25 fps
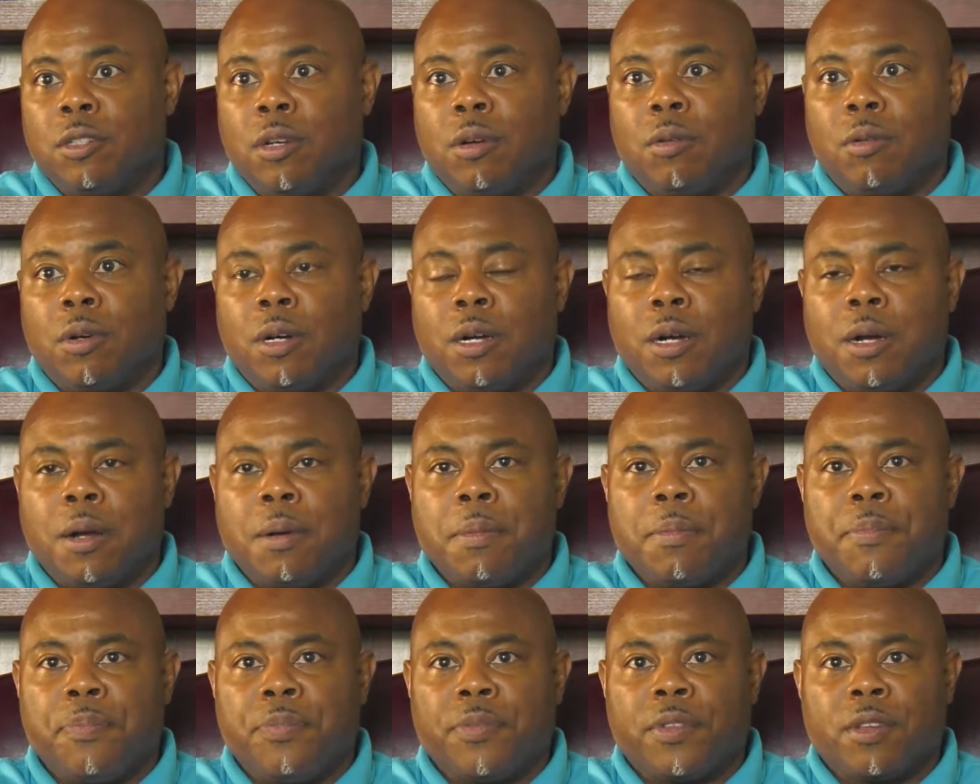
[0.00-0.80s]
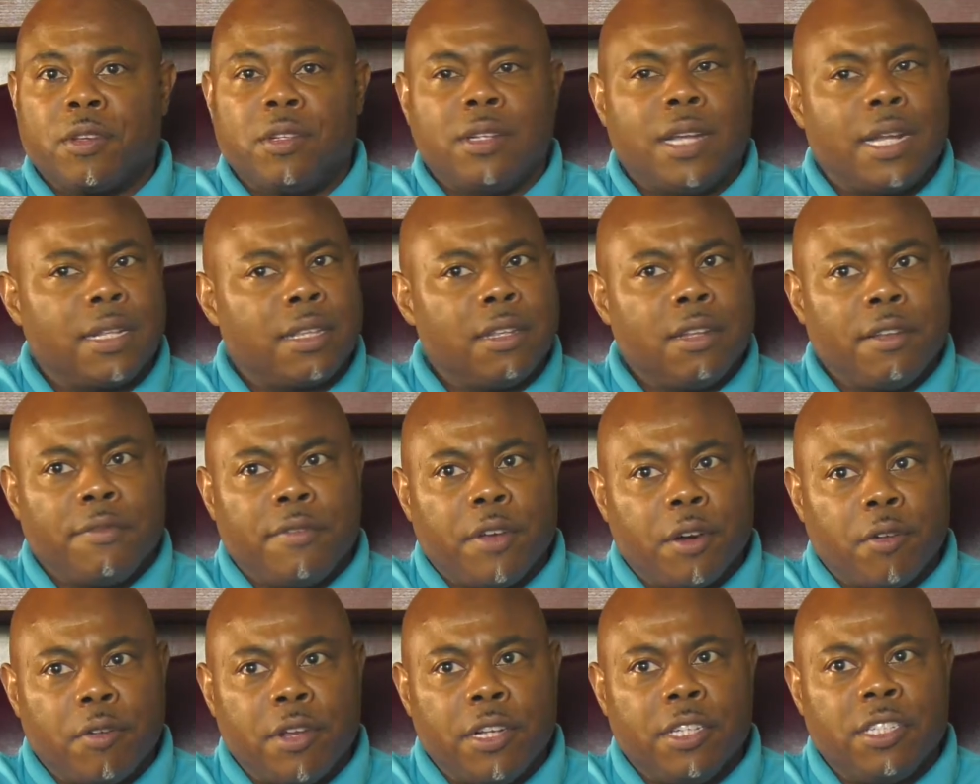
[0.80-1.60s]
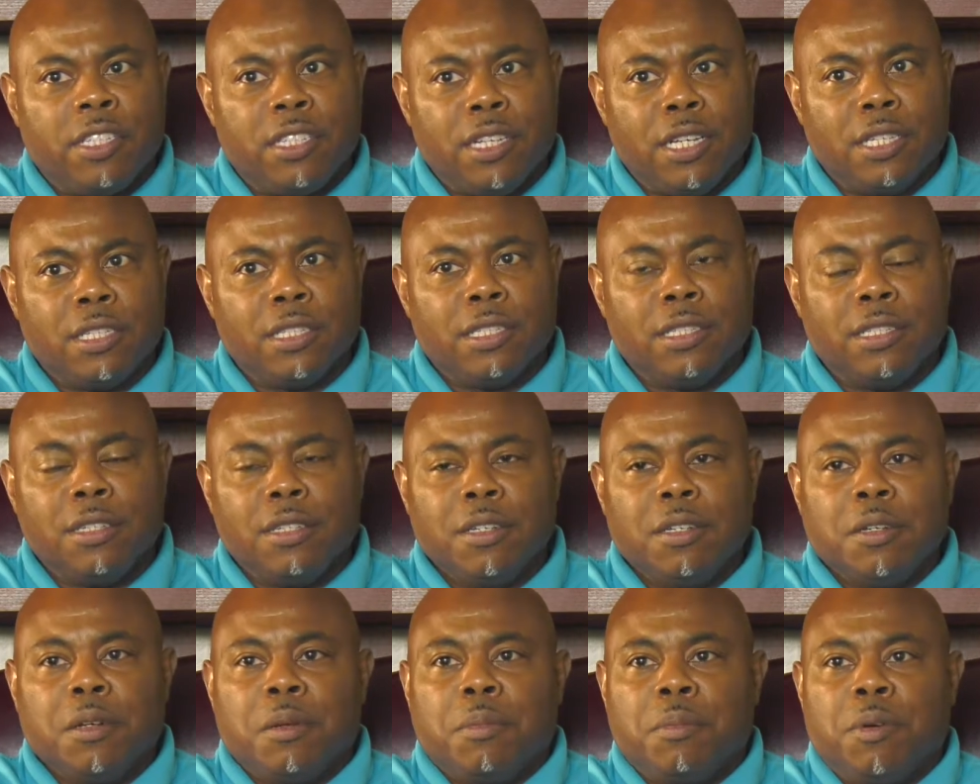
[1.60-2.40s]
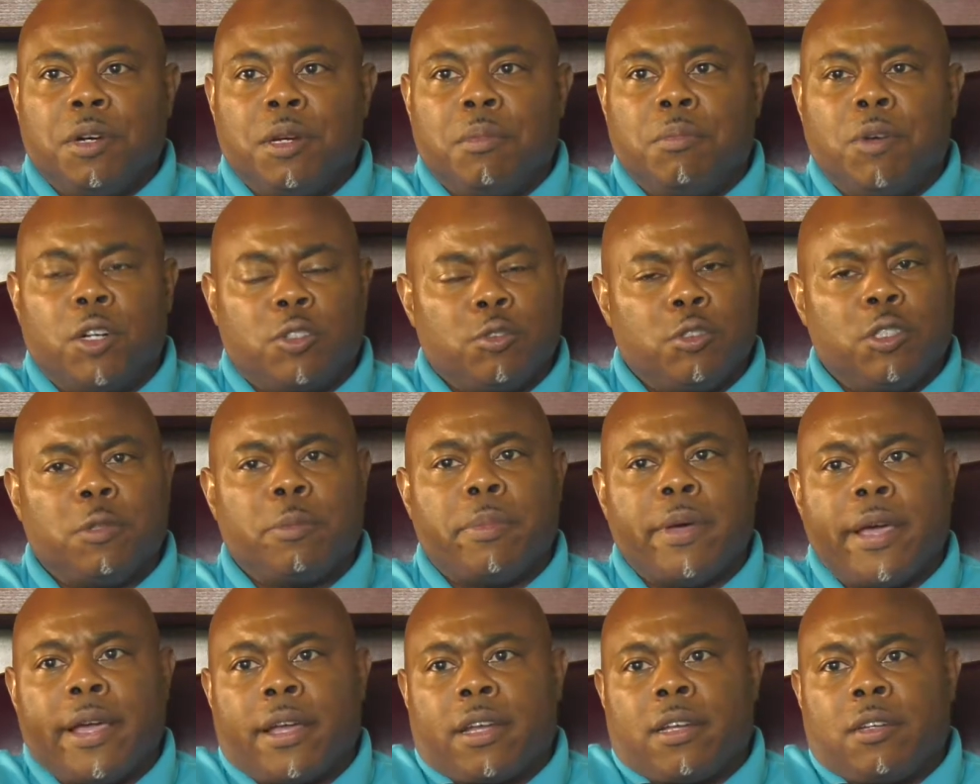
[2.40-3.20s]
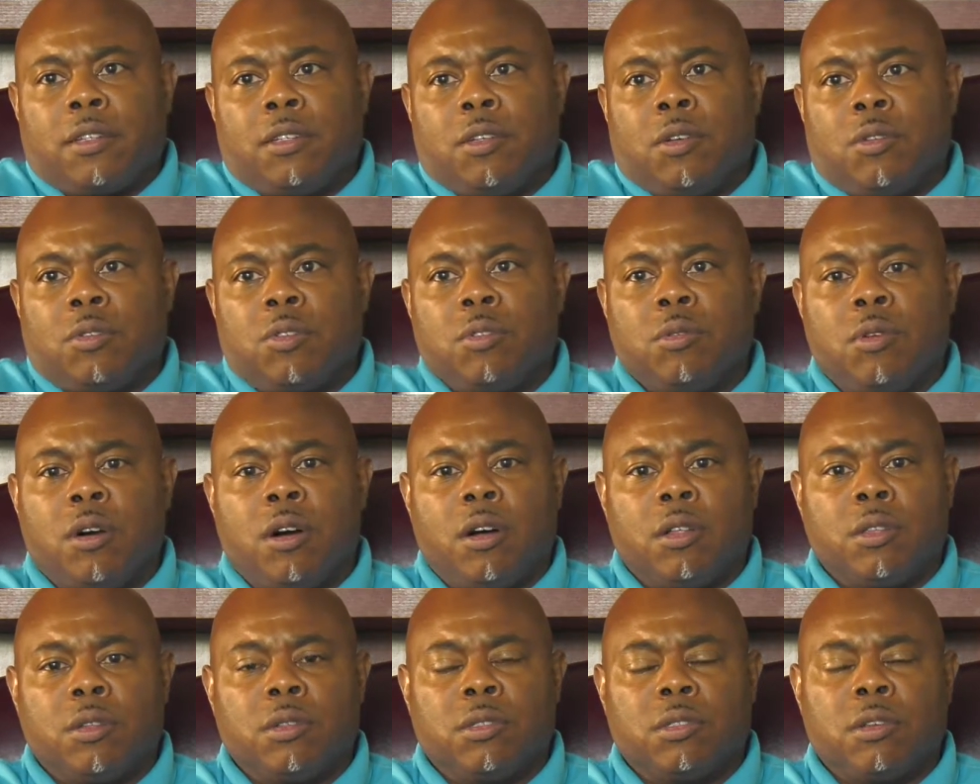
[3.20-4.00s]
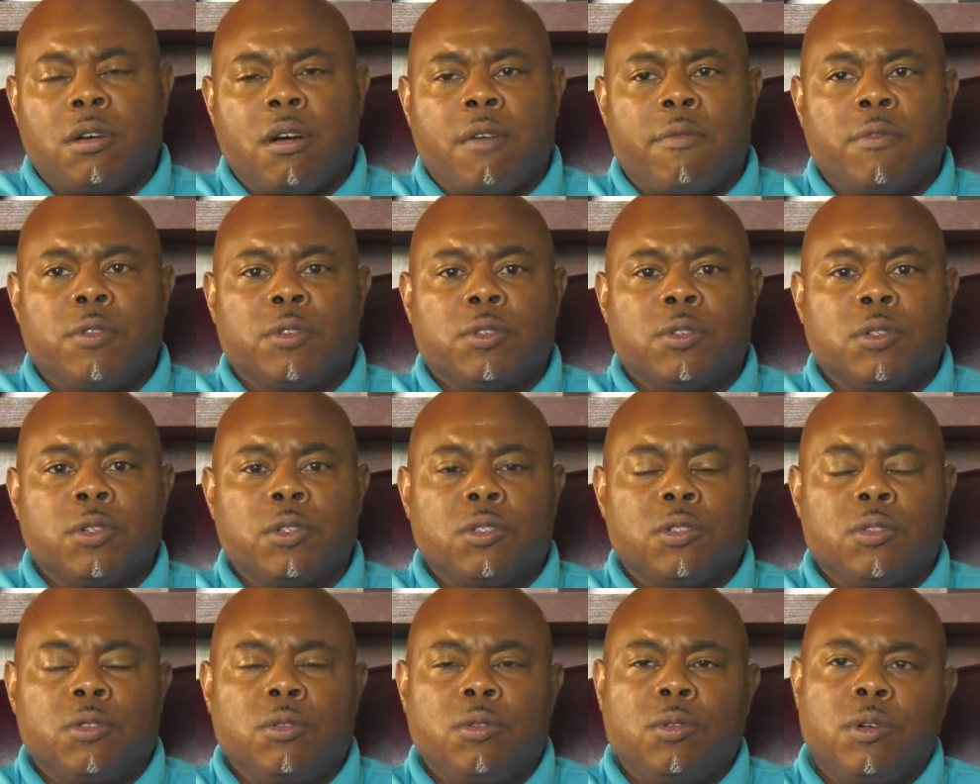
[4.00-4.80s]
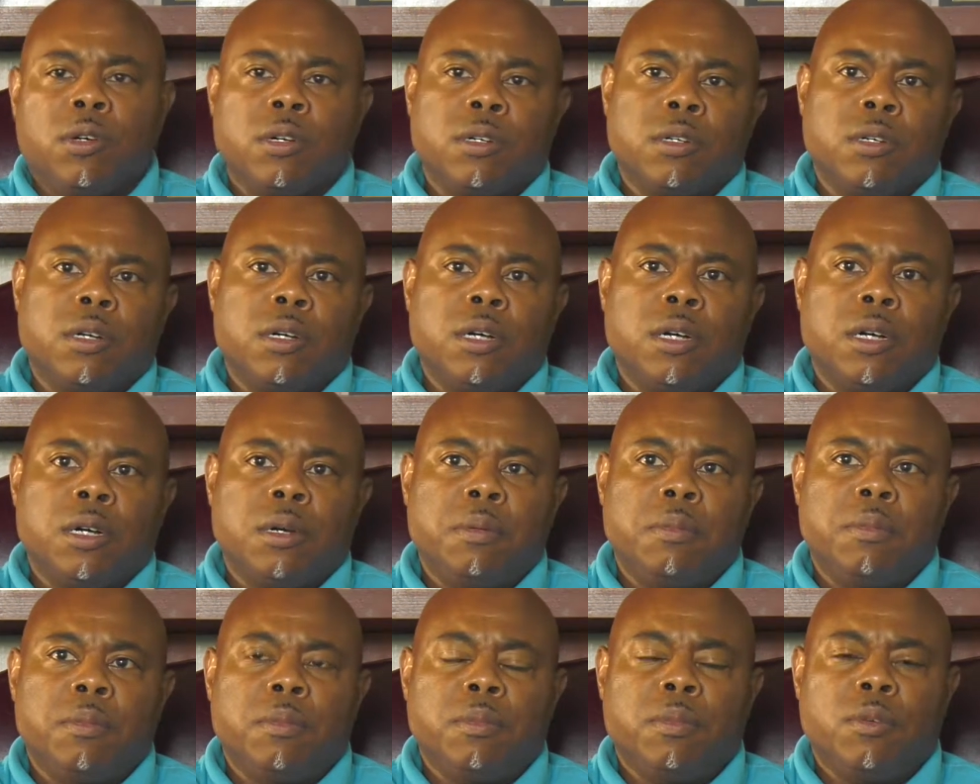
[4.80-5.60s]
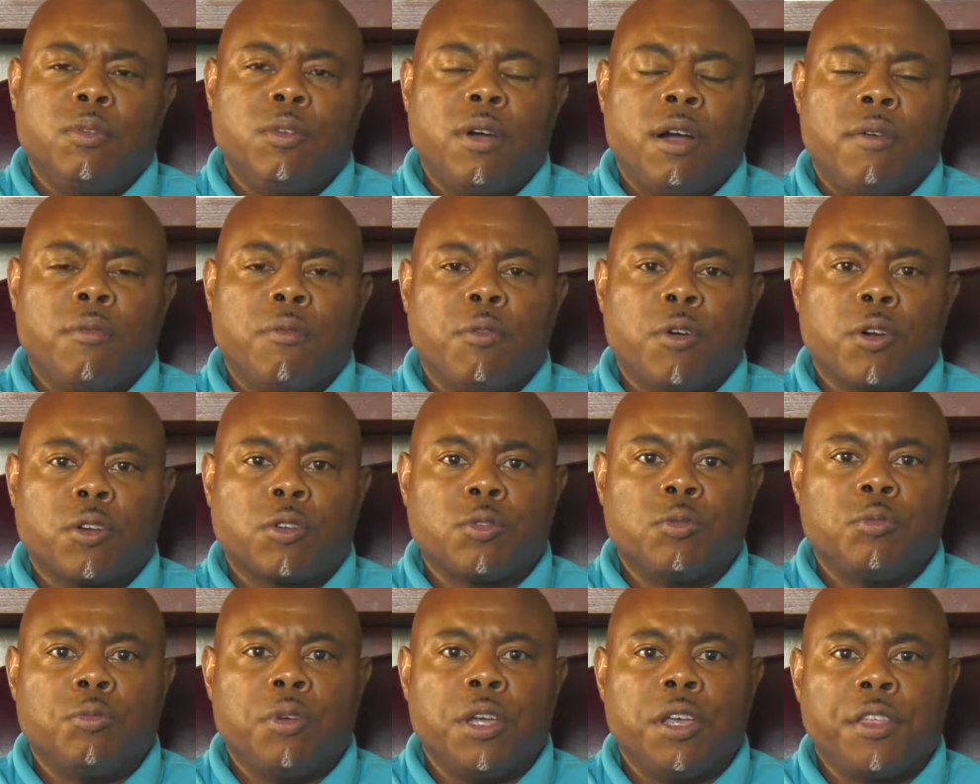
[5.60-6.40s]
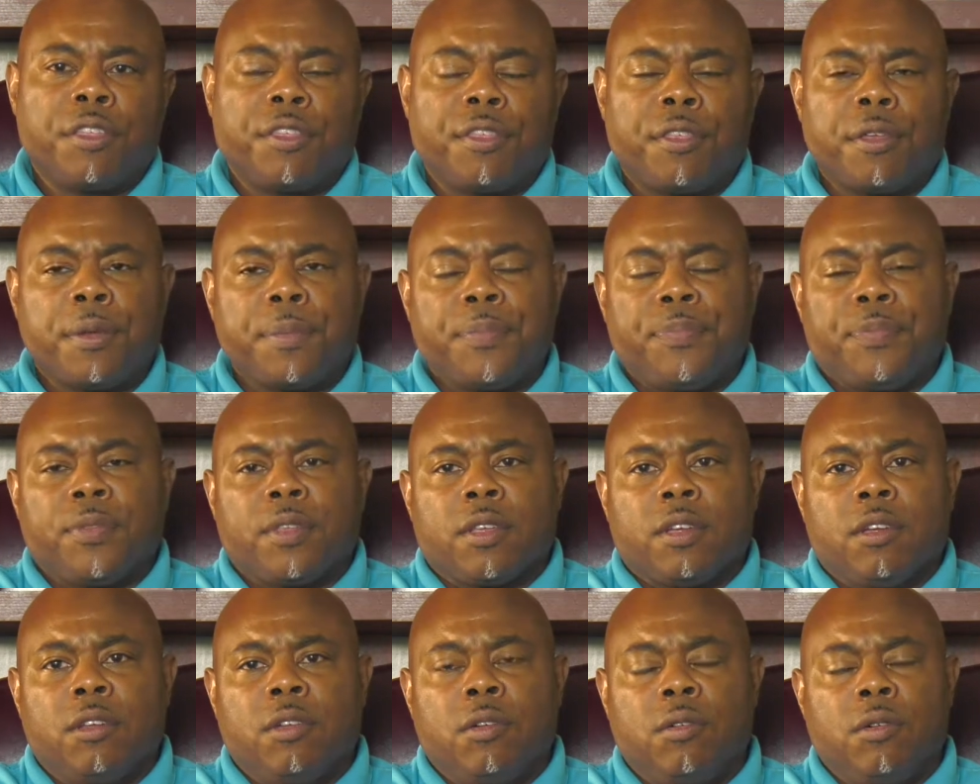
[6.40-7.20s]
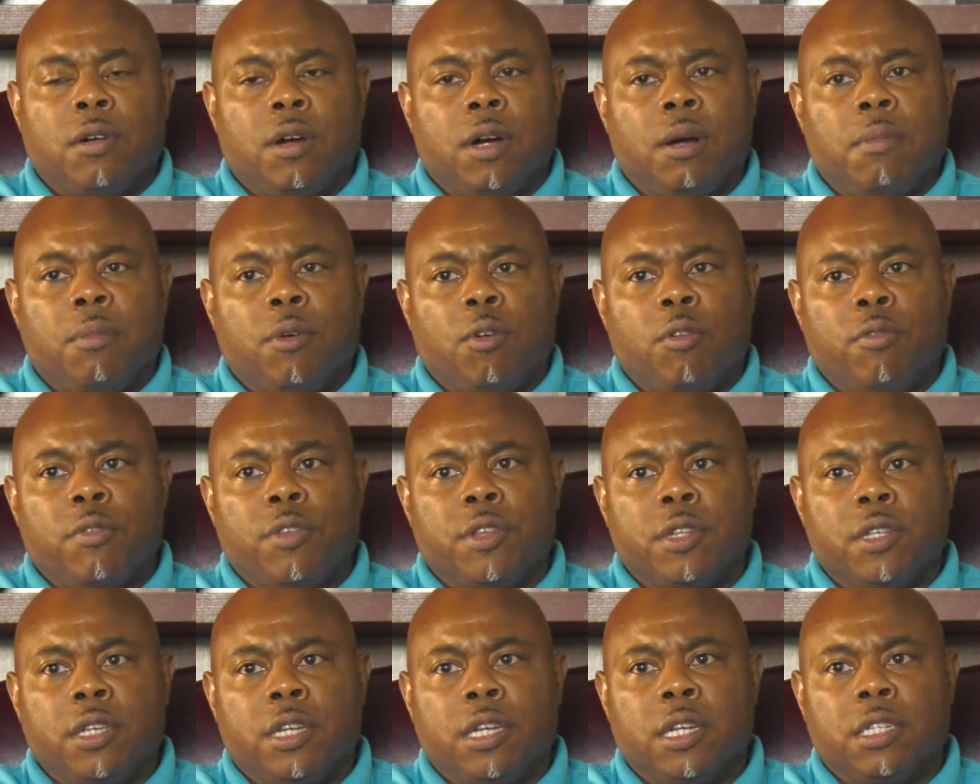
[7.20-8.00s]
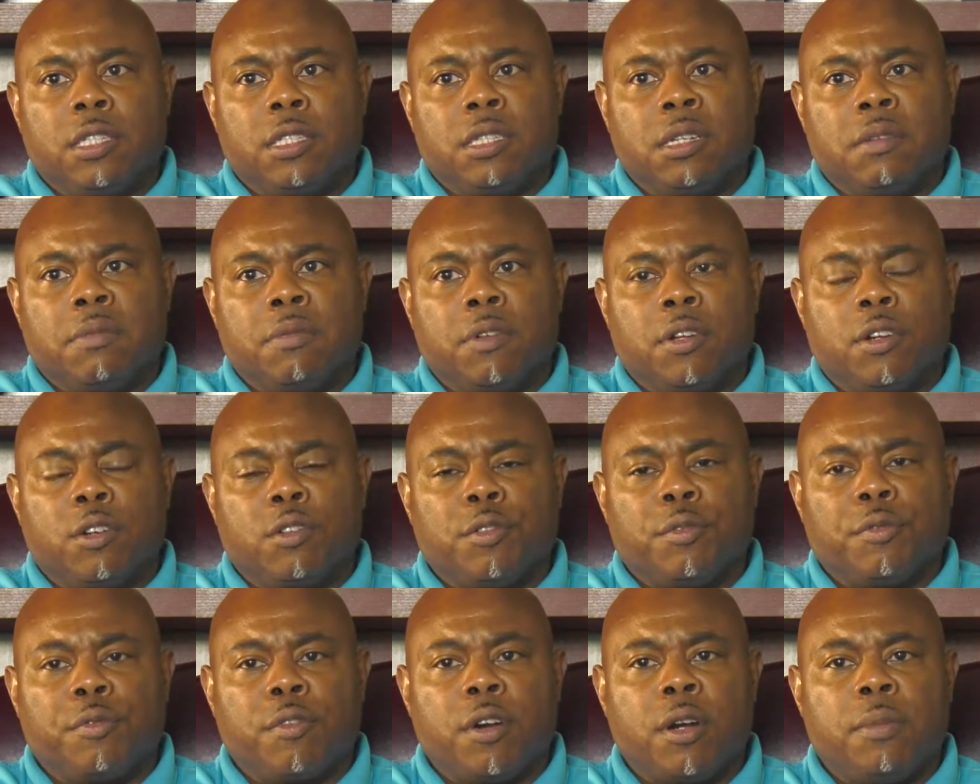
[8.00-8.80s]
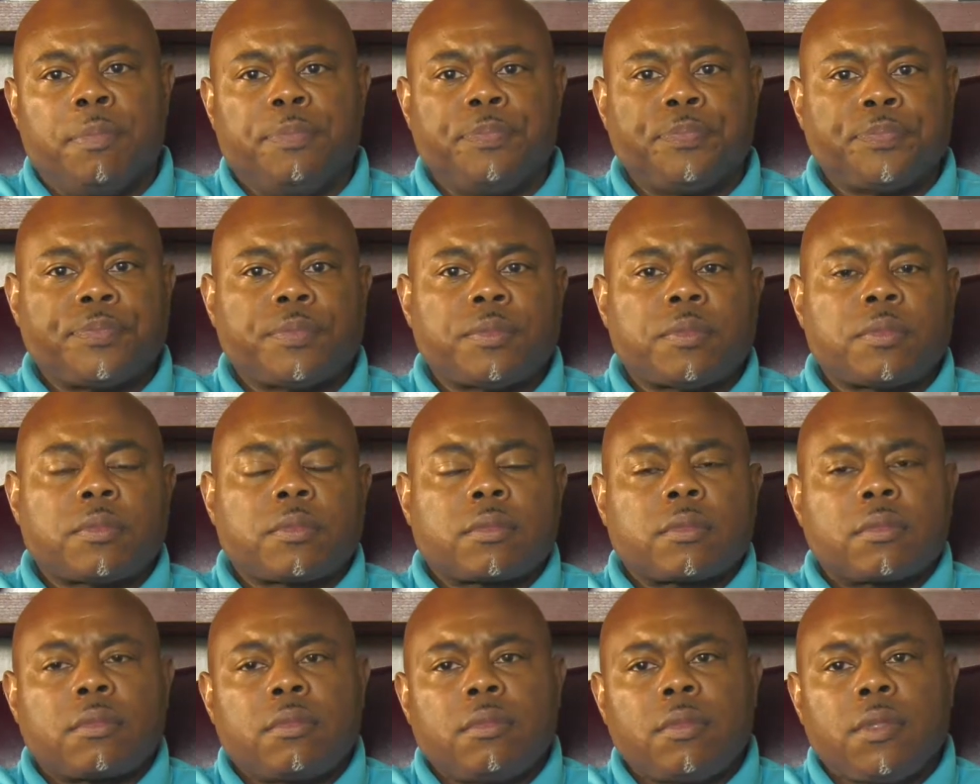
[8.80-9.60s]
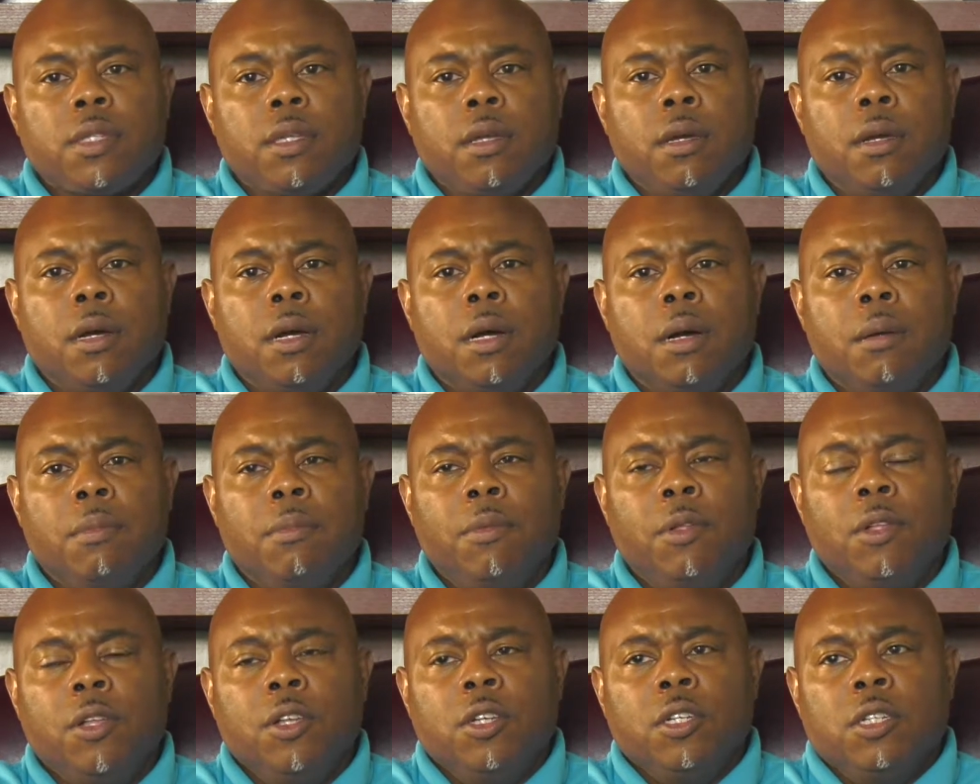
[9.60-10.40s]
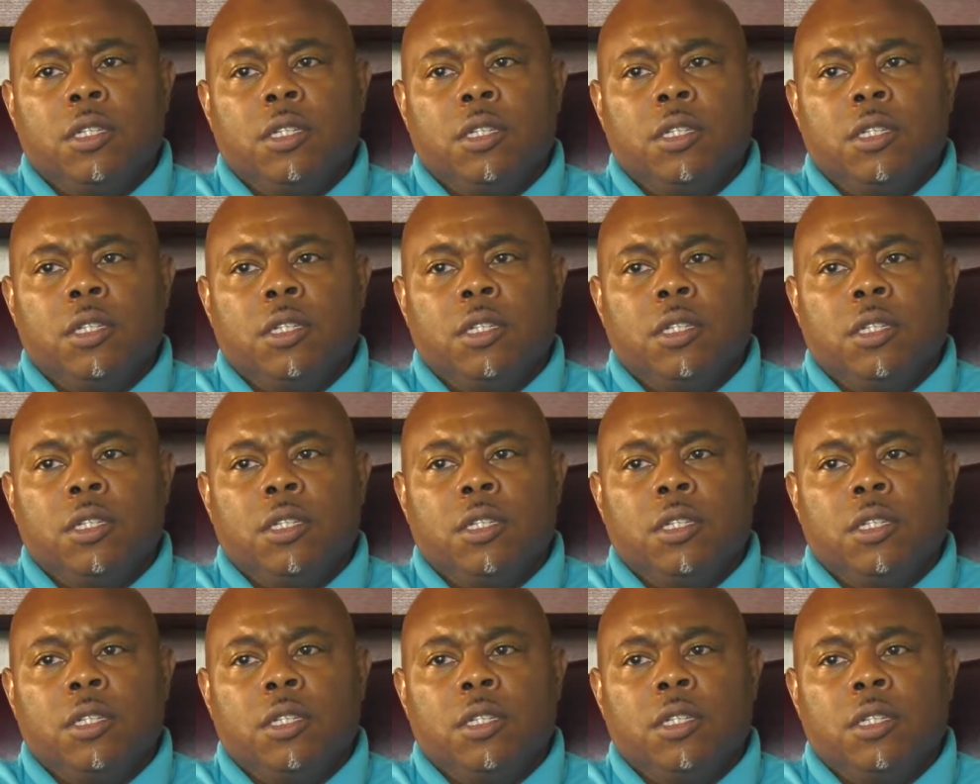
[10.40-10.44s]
And not that the federal agent isn't, but much respect, to all those officers who I've worked with, over the years and have learned from.